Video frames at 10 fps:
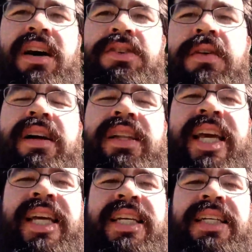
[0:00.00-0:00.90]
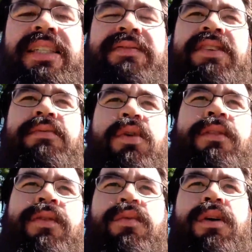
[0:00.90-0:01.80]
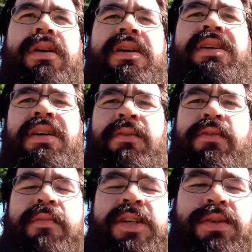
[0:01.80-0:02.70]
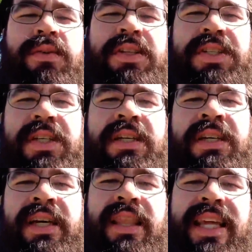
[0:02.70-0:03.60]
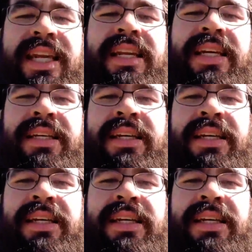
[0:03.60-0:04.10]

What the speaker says: directly lifted word for word from a source, then